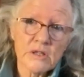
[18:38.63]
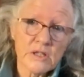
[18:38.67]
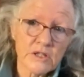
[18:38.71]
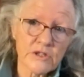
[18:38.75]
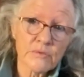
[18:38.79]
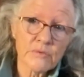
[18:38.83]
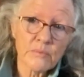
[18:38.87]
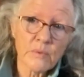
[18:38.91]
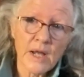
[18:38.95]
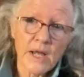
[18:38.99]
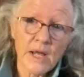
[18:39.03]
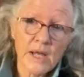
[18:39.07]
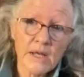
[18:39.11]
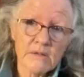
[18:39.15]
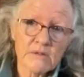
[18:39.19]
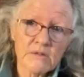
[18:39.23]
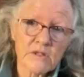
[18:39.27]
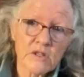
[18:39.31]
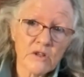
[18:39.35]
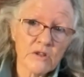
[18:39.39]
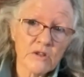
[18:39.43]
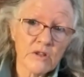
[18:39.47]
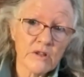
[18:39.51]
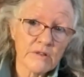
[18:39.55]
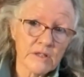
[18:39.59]
this way
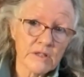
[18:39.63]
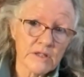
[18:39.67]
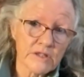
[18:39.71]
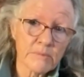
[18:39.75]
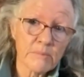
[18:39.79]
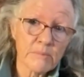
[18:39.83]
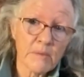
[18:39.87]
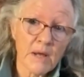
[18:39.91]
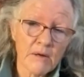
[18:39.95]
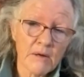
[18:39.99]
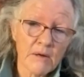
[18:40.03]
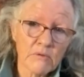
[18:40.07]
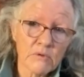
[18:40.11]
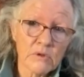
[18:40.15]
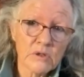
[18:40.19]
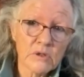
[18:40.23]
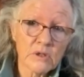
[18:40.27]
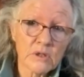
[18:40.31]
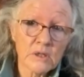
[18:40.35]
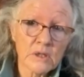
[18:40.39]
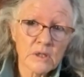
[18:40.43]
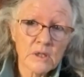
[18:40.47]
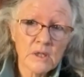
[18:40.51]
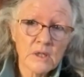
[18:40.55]
so that this might work.